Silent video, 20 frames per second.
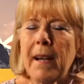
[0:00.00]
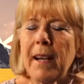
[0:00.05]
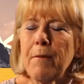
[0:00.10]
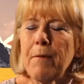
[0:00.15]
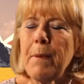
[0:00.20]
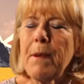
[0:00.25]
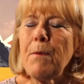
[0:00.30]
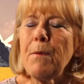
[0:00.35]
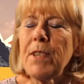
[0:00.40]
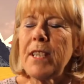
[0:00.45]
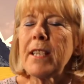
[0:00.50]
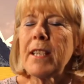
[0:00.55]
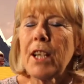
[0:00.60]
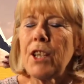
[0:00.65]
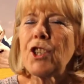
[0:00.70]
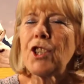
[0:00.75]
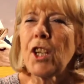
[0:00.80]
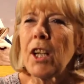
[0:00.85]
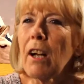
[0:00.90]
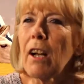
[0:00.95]
I've been
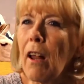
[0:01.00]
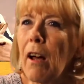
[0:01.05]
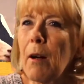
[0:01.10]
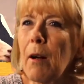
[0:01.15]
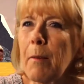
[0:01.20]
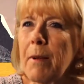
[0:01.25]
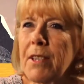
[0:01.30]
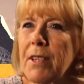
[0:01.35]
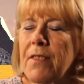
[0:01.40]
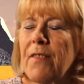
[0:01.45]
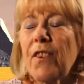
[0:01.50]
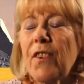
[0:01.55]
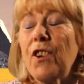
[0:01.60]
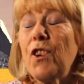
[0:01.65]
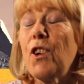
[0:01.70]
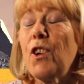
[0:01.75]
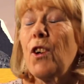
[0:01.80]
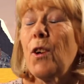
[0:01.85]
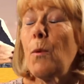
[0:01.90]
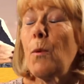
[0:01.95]
researching llamas
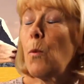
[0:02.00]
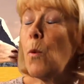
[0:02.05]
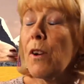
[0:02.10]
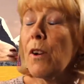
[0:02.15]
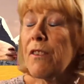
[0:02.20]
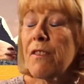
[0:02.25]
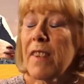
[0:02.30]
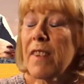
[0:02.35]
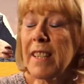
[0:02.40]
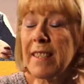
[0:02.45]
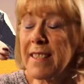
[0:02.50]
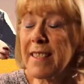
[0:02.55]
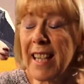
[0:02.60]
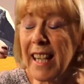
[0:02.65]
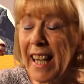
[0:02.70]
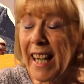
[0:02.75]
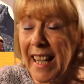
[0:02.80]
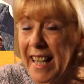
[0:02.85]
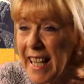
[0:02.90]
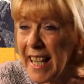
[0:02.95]
for what feels
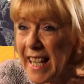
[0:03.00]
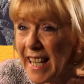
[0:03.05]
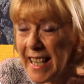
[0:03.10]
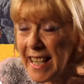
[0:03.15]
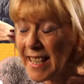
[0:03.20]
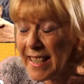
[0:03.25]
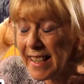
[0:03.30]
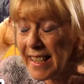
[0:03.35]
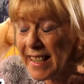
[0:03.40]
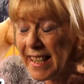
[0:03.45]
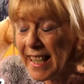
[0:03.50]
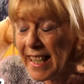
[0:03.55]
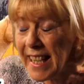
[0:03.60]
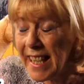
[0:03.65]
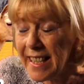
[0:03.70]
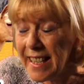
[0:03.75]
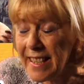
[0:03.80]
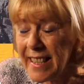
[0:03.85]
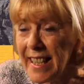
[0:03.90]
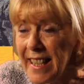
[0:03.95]
like years and
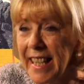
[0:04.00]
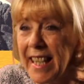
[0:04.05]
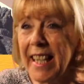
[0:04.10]
years and